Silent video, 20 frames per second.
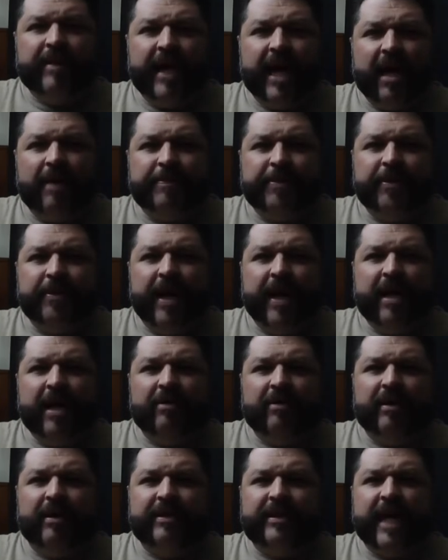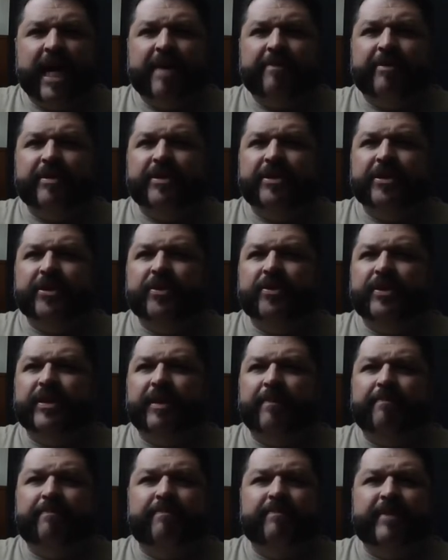helped you out a time or two in
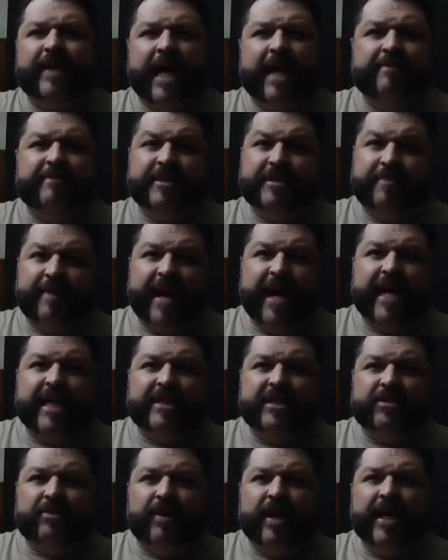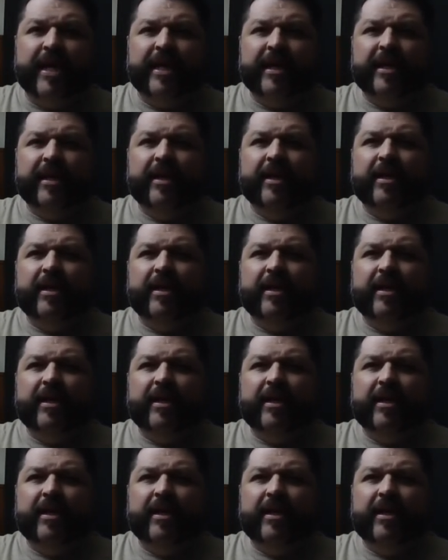the times past, right?